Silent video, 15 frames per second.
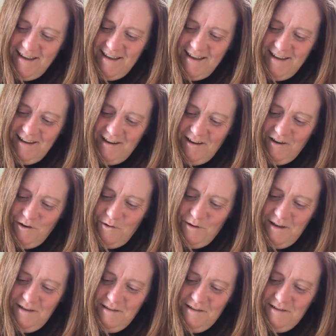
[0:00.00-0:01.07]
It can go
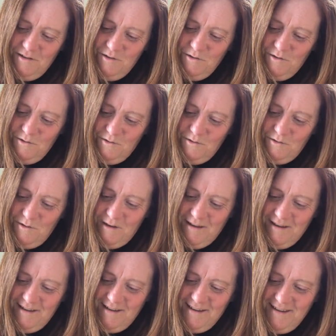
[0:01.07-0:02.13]
into
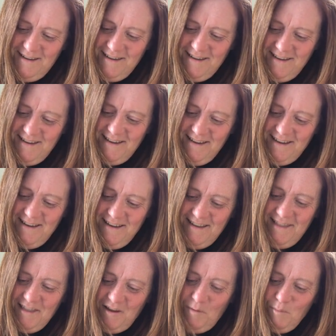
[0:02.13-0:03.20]

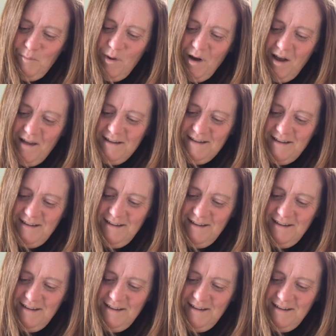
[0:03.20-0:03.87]
the pot,